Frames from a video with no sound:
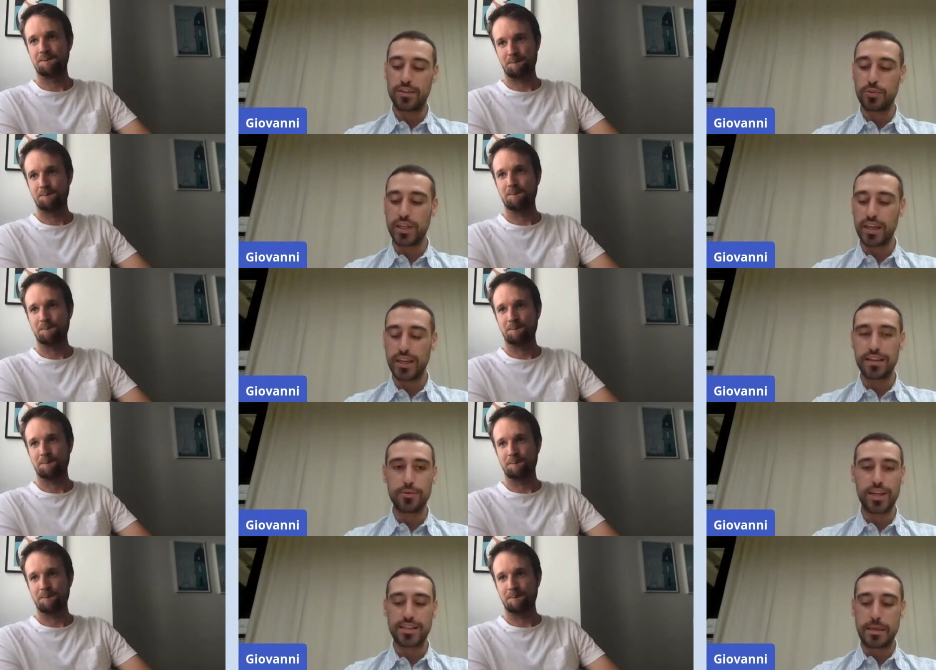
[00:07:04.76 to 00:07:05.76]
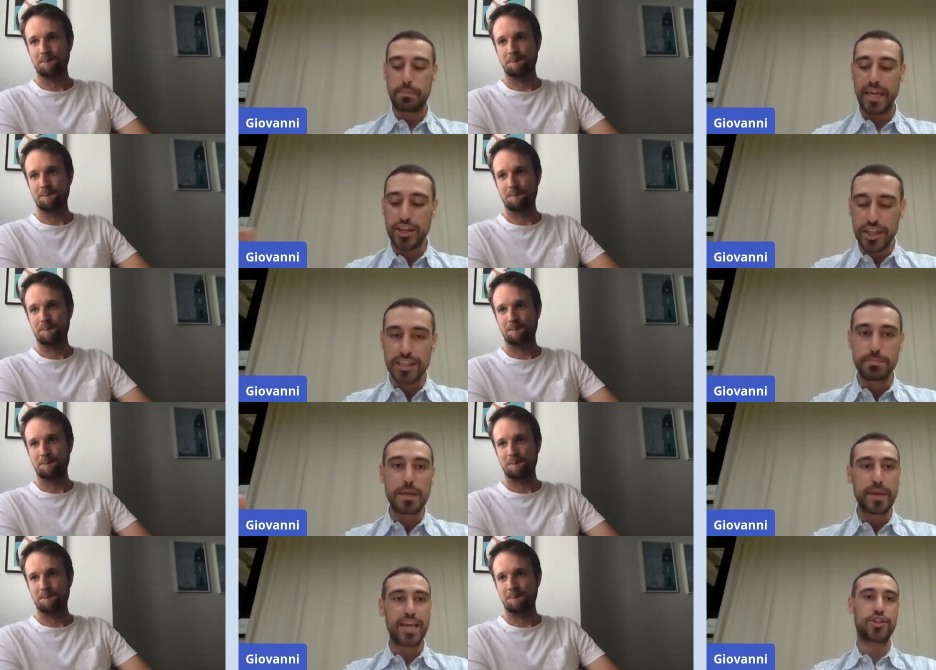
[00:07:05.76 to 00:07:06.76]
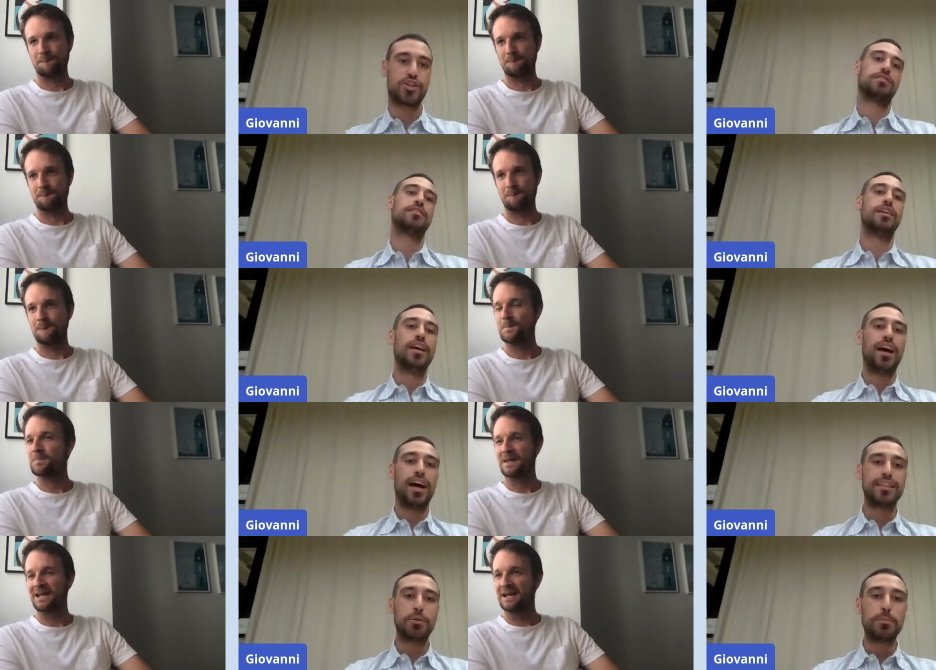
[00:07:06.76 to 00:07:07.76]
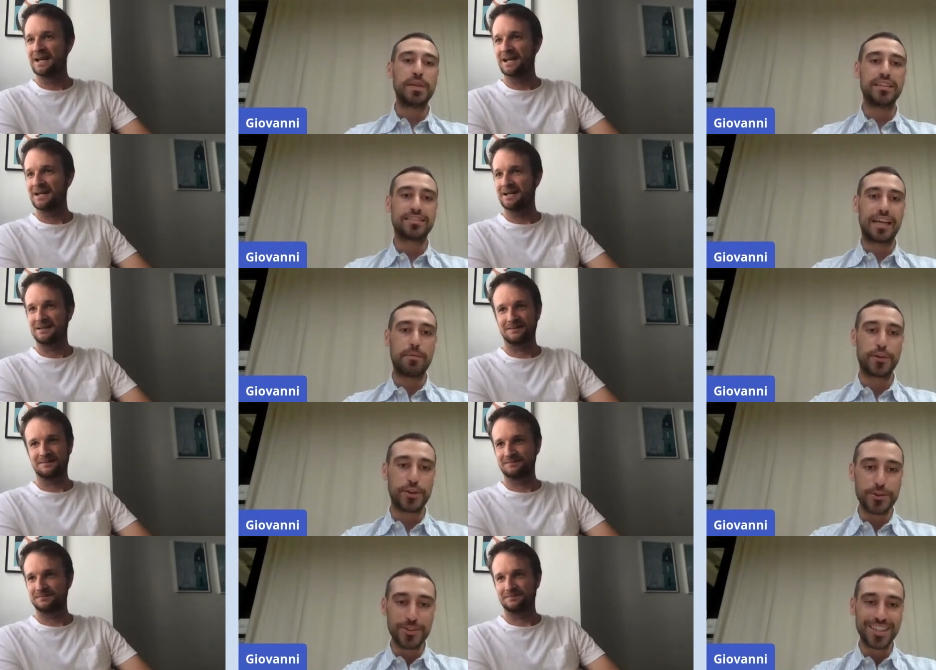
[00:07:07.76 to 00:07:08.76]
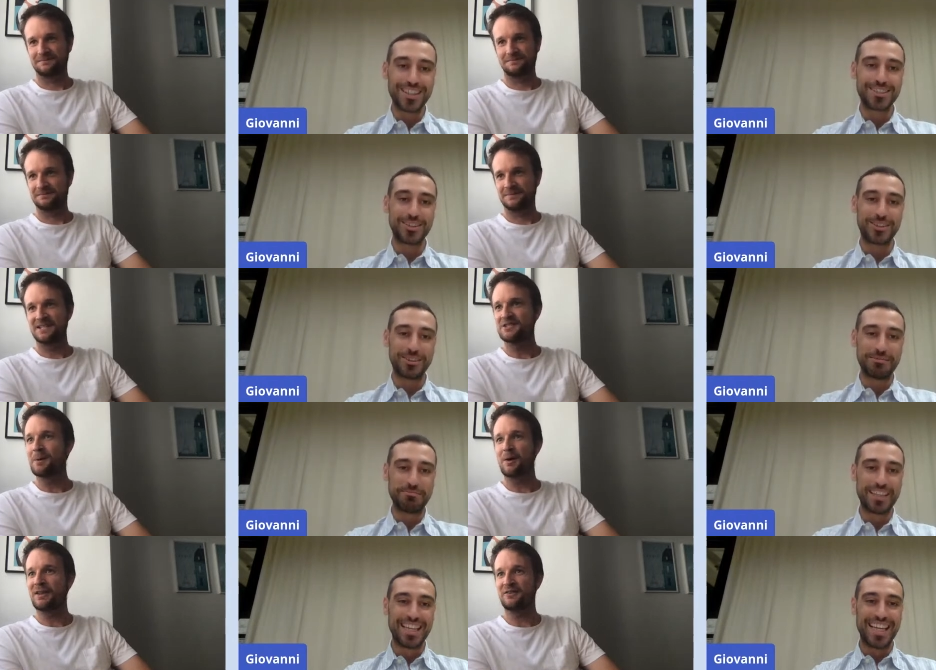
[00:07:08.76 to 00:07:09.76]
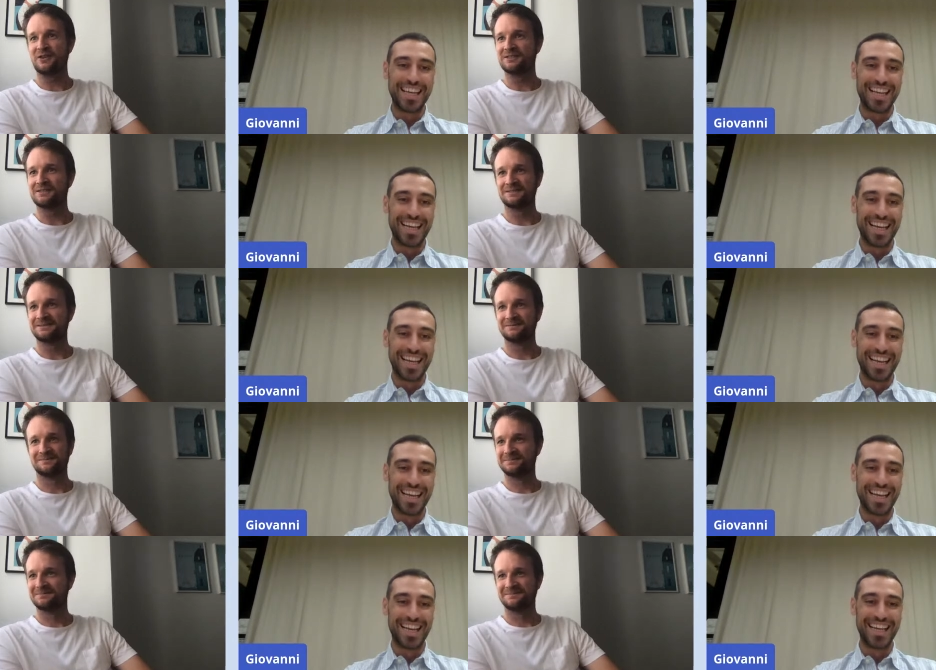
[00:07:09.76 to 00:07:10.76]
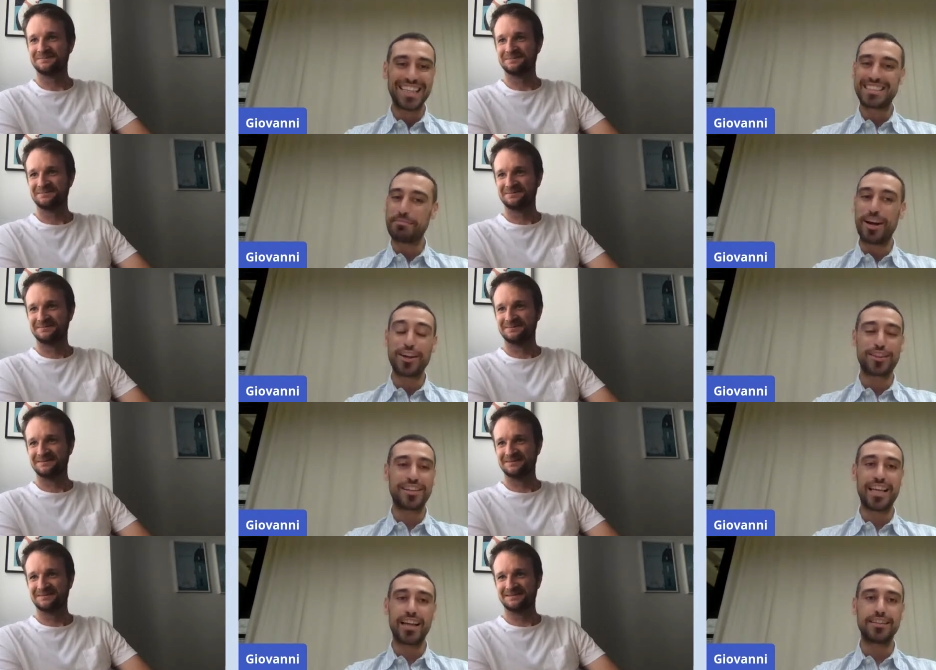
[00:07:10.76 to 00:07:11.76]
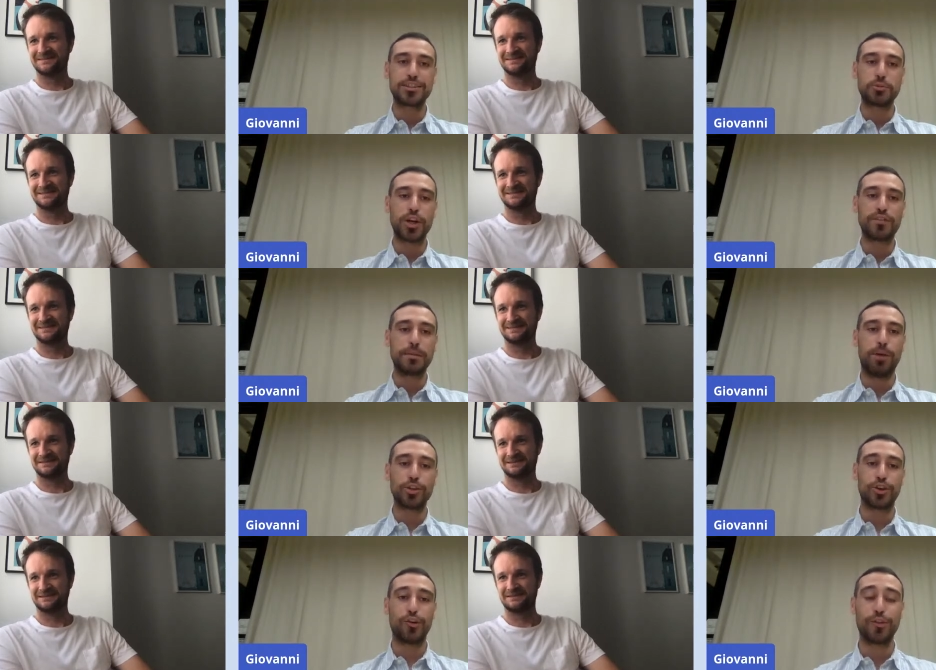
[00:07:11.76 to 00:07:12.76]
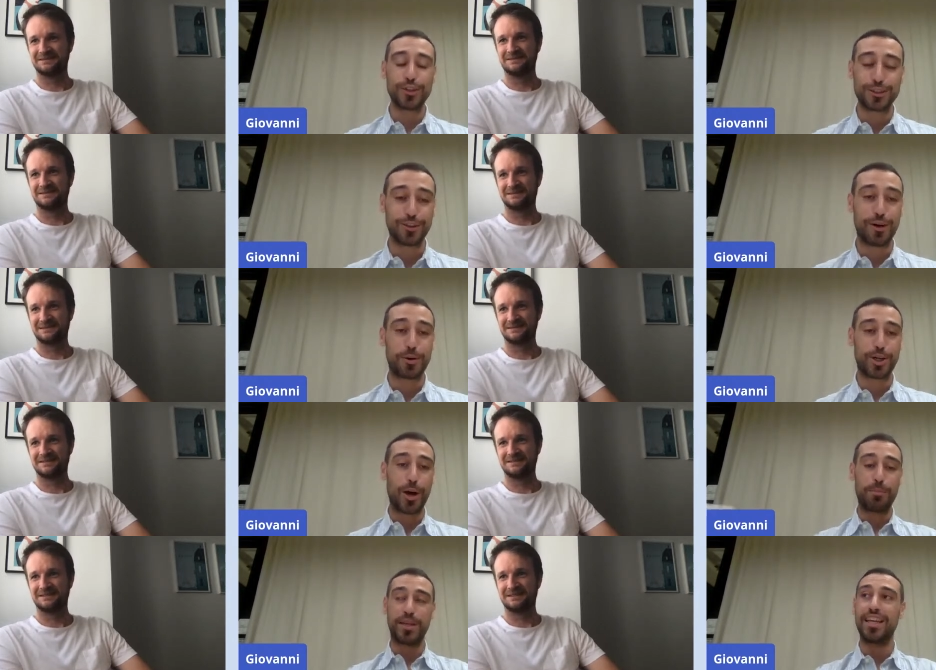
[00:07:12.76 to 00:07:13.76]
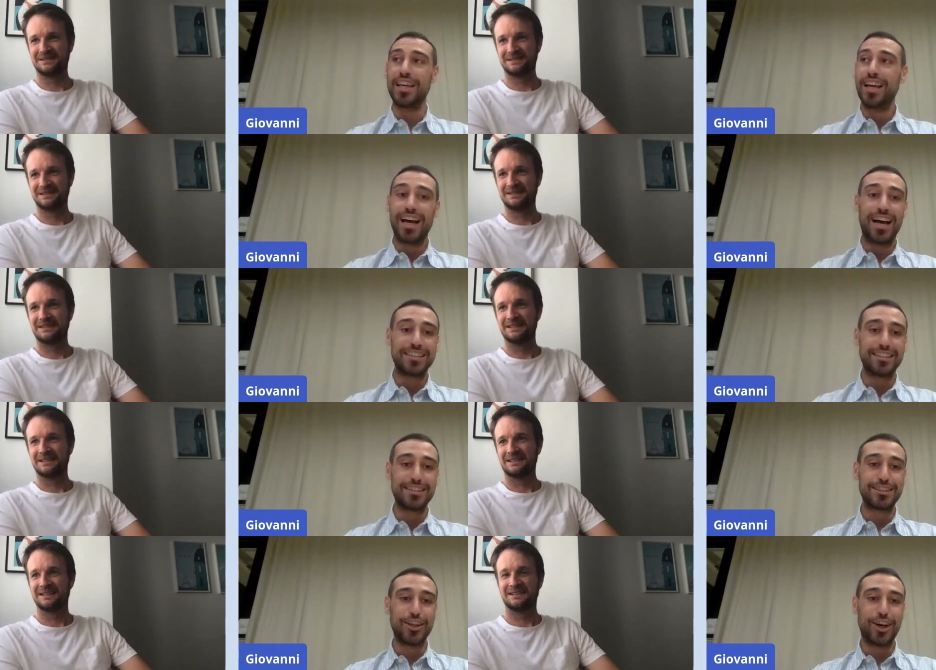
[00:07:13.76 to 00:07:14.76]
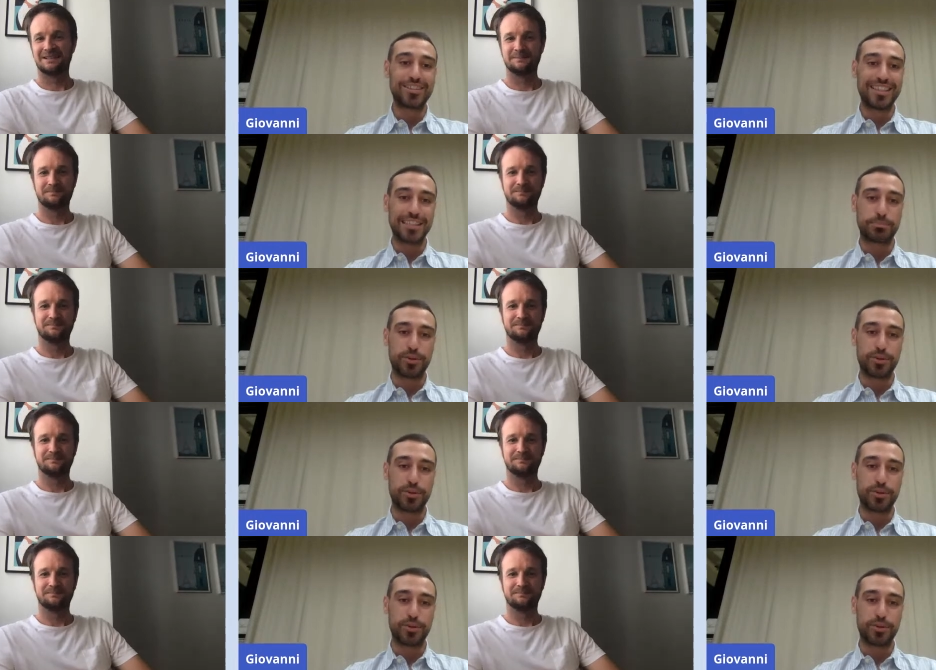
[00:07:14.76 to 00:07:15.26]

Speaker 1: and we can we can say patient, be patient. Uh, there will be the time for you. So
Speaker 2: it's a marathon.
Speaker 1: It's a marathon. Yeah, this is one of the motto of also of our company. Uh, this is not a